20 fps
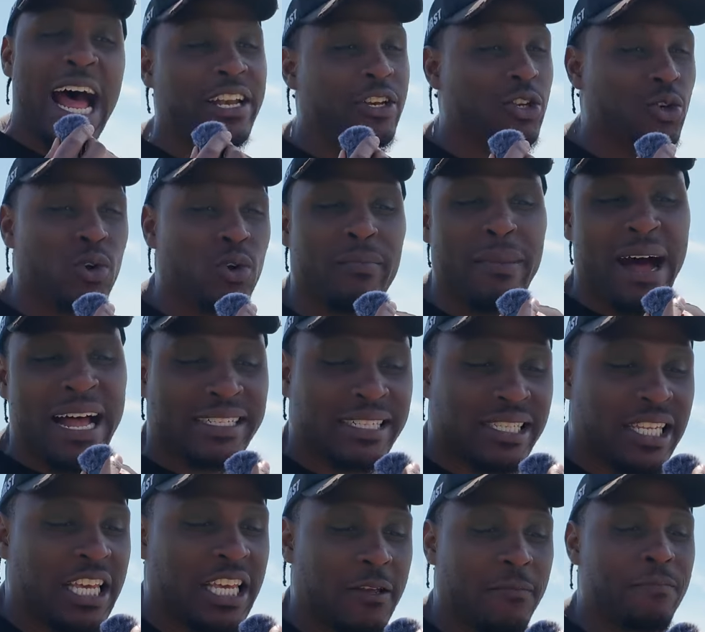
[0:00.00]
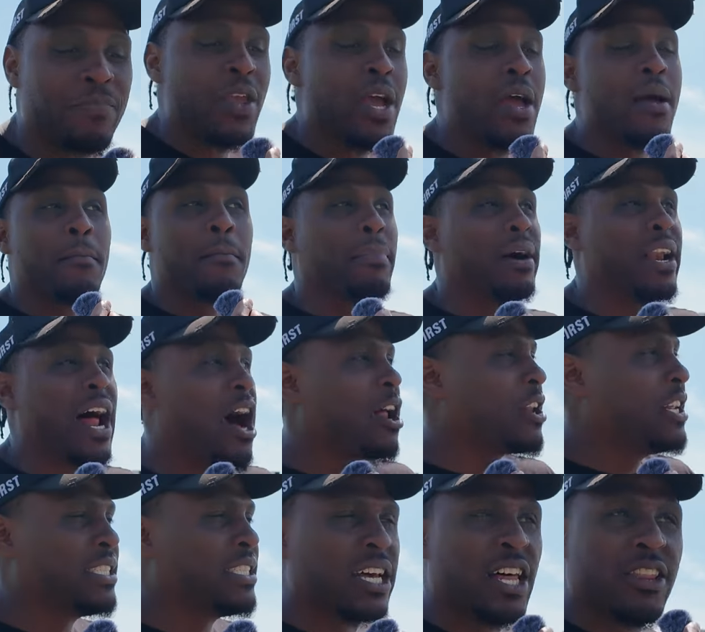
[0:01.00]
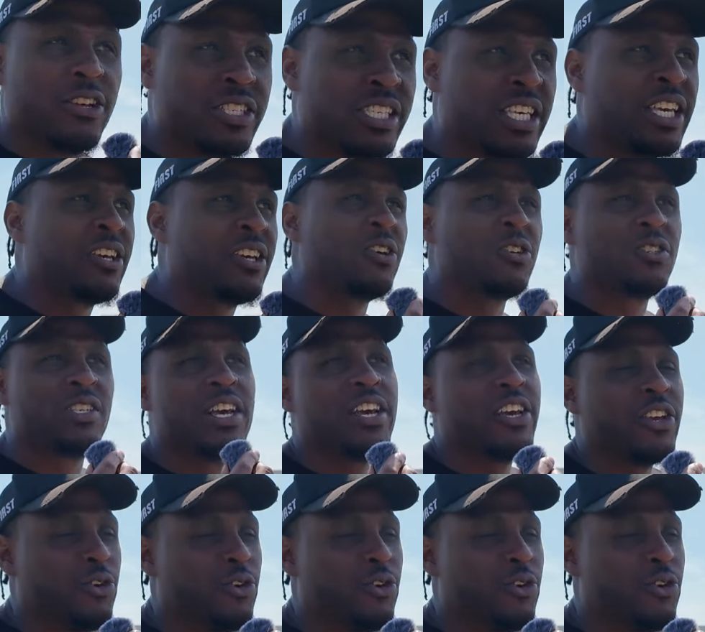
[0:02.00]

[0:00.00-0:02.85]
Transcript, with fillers: I do in my sleep. But all these other skills,